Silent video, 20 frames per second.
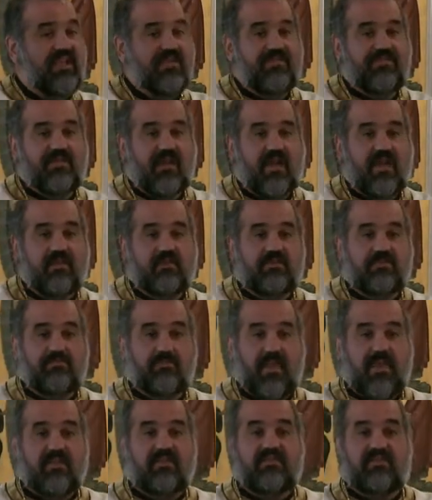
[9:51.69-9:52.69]
advice
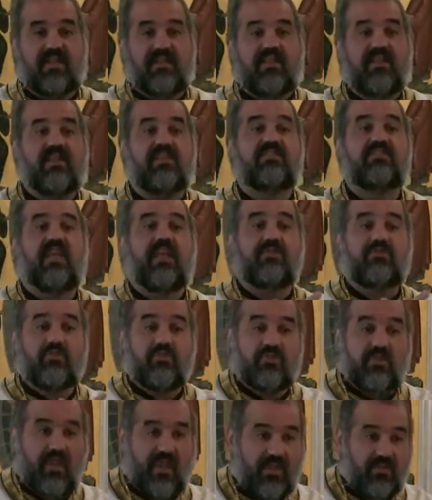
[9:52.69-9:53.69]
based on his
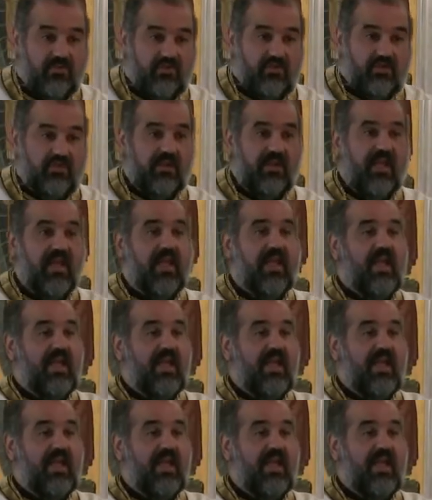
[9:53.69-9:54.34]
education